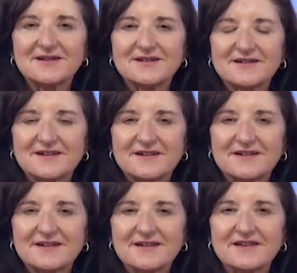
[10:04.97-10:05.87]
with these
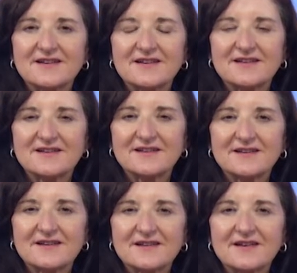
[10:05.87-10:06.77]
things, but you learn to
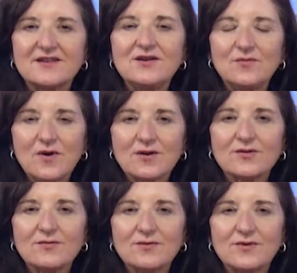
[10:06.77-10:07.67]
manage them you and
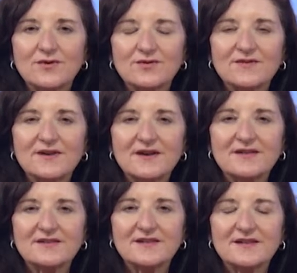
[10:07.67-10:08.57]
not have those, to be yeah.
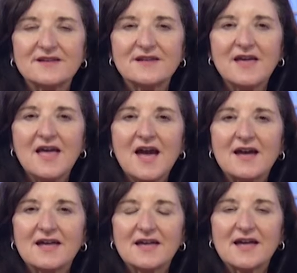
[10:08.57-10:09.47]
stuck with
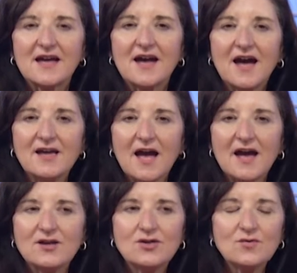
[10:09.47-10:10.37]
them. I,
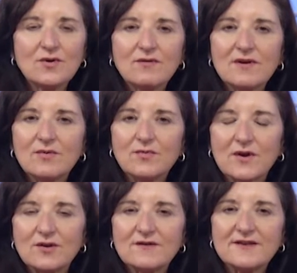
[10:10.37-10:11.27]
I do agree with
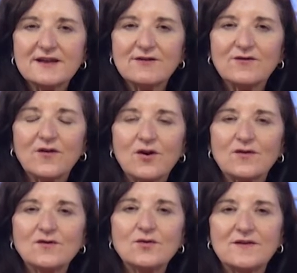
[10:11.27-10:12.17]
what you said as far
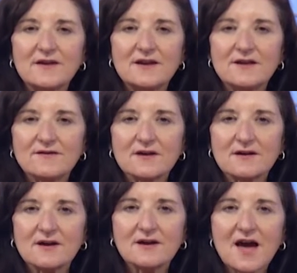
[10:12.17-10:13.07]
as too it's, it is
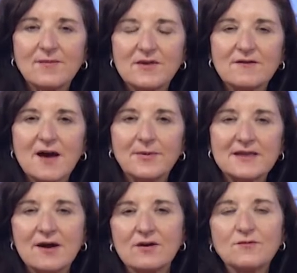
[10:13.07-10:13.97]
a, a, common
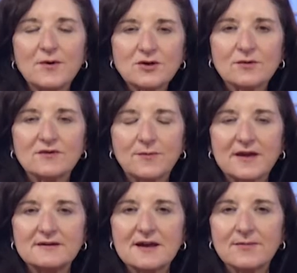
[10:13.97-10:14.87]
topic now especially with the
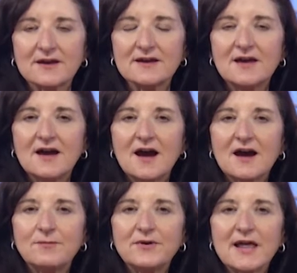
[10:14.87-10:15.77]
pandemic
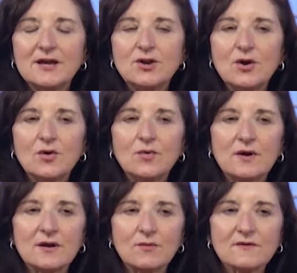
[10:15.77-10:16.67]
uh, but i
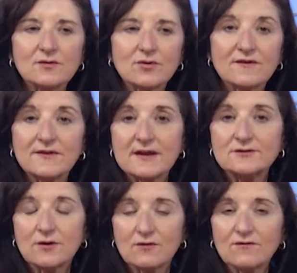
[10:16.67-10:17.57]
know uh, it was laurie
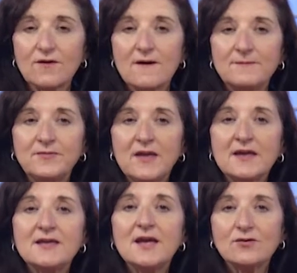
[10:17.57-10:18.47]
santos from
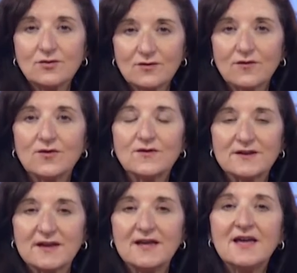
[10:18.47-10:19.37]
yale mm -hmm.
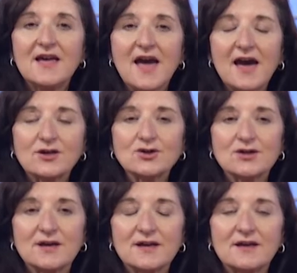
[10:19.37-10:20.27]
university
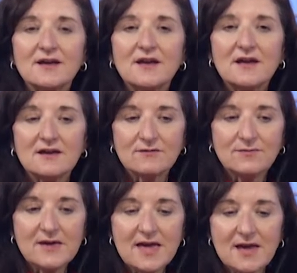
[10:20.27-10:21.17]
actually
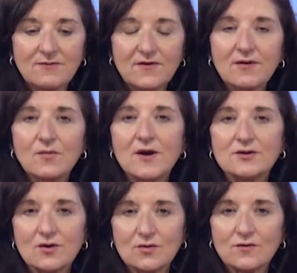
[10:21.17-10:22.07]
became very
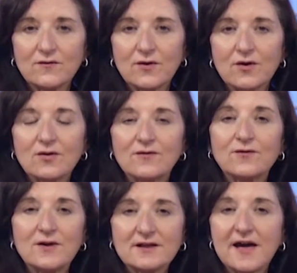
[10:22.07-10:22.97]
well known for her
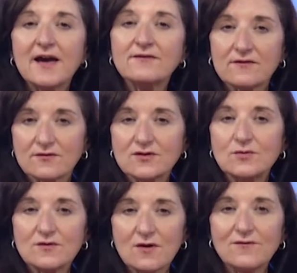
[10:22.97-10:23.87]
free classes
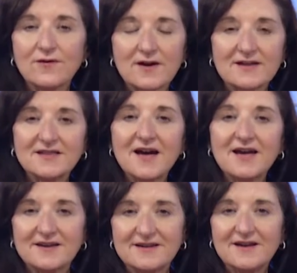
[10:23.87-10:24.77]
she was offering
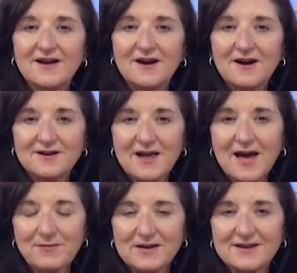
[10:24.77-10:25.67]
online right. on
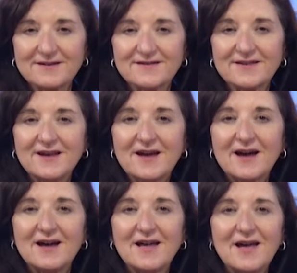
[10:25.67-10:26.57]
happiness yes.
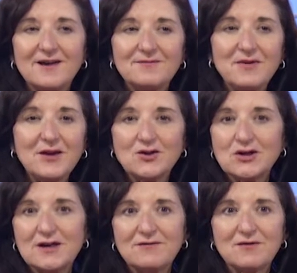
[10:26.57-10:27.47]
uh, and because
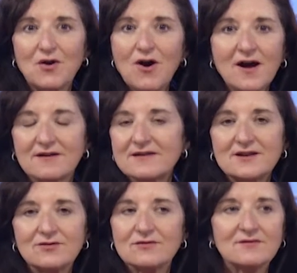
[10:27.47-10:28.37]
she saw
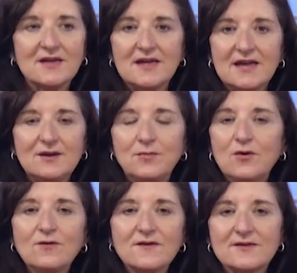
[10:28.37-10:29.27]
in her
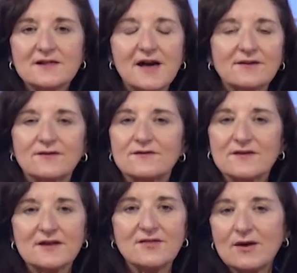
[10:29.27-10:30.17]
in-person classes
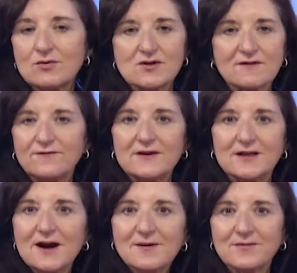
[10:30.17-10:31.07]
they, they, would just
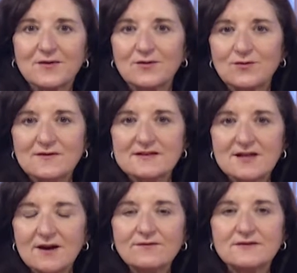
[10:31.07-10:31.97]
fill up students
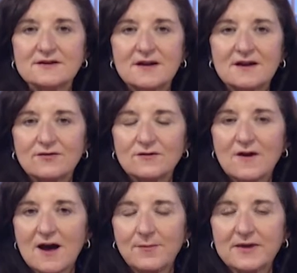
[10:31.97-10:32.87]
loved the
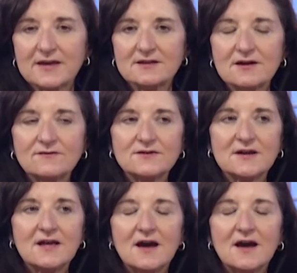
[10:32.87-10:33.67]
topic and loved